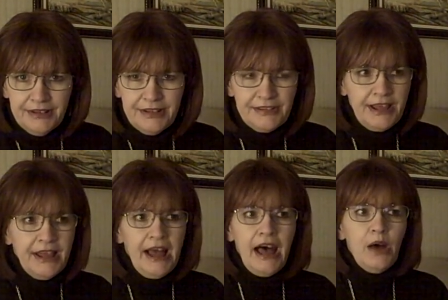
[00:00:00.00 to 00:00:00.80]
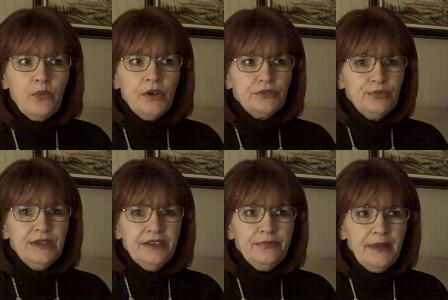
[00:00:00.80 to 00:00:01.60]
to say, I want to
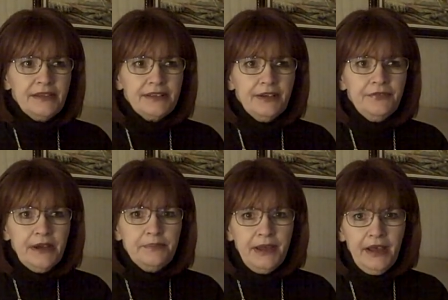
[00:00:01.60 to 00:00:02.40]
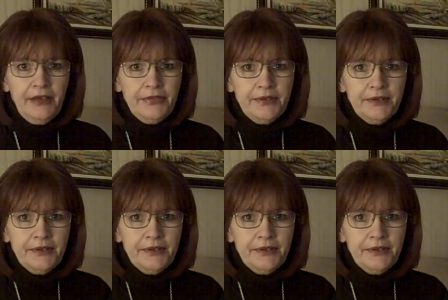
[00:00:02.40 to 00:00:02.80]
give myself a bath.